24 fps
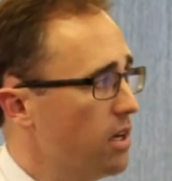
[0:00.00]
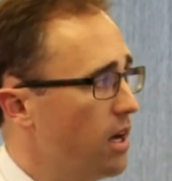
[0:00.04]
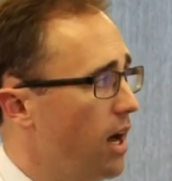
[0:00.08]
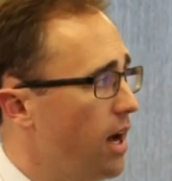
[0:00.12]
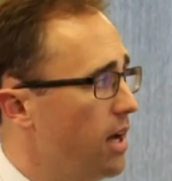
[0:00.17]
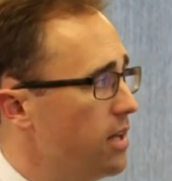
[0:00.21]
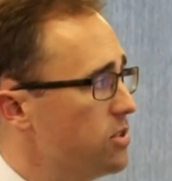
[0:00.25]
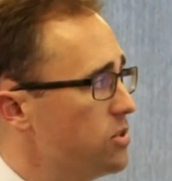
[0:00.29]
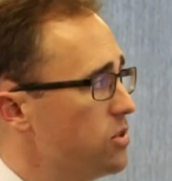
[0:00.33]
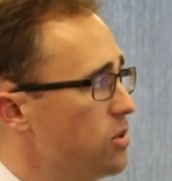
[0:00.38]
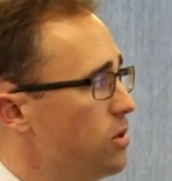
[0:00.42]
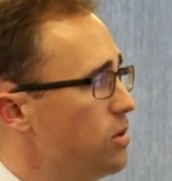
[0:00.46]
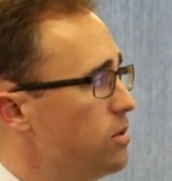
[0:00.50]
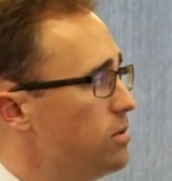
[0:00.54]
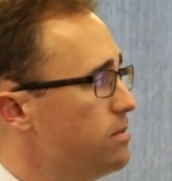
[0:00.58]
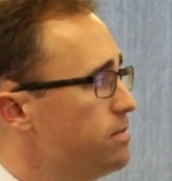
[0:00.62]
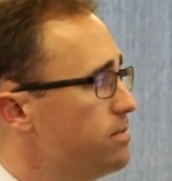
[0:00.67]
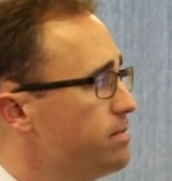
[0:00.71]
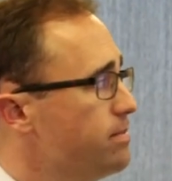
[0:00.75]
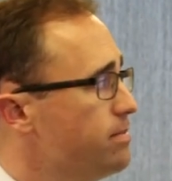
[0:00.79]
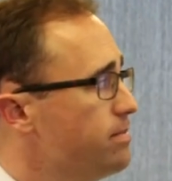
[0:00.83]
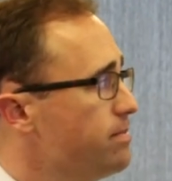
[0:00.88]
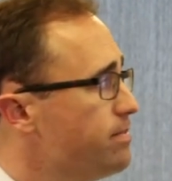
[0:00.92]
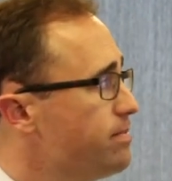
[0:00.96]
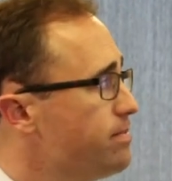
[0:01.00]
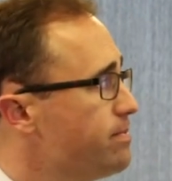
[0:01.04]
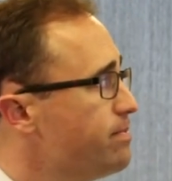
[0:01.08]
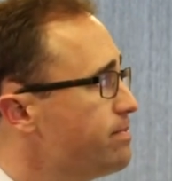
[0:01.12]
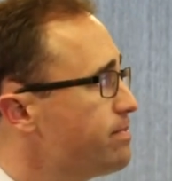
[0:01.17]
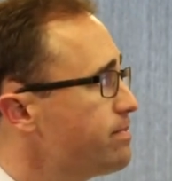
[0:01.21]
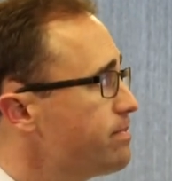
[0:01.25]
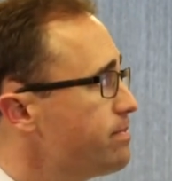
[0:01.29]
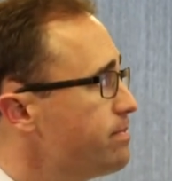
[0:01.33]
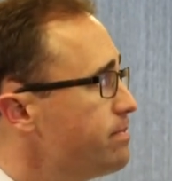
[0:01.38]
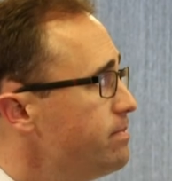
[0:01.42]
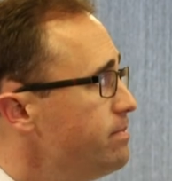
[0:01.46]
consult.
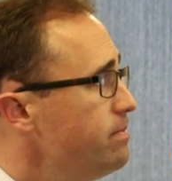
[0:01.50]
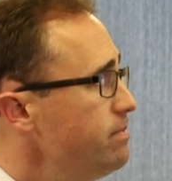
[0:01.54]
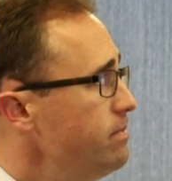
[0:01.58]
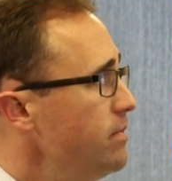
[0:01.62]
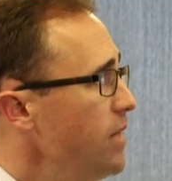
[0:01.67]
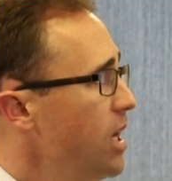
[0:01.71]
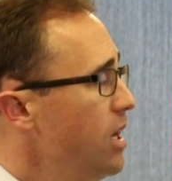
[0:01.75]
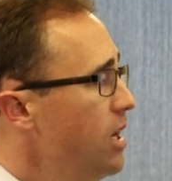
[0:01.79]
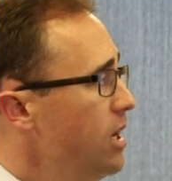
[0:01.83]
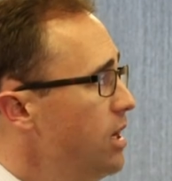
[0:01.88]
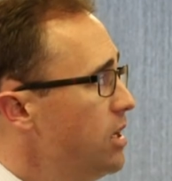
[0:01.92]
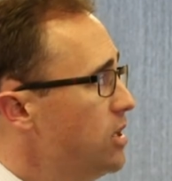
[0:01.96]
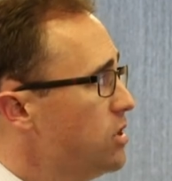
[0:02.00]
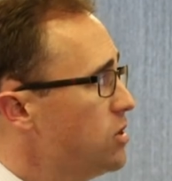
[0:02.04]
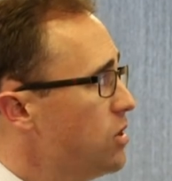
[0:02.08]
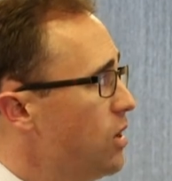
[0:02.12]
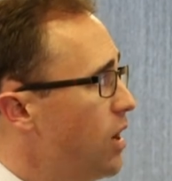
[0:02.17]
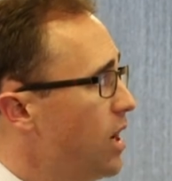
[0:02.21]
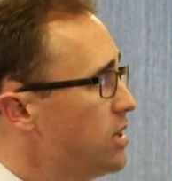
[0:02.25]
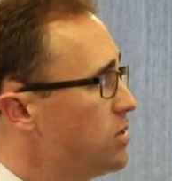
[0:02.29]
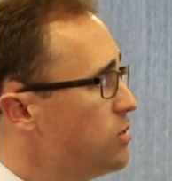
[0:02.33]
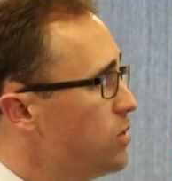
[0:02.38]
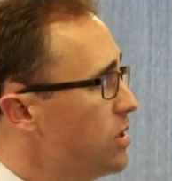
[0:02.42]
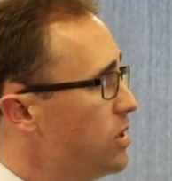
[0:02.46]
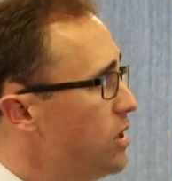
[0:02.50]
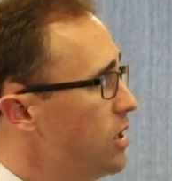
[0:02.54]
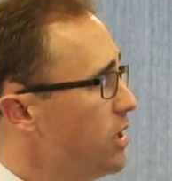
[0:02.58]
So as we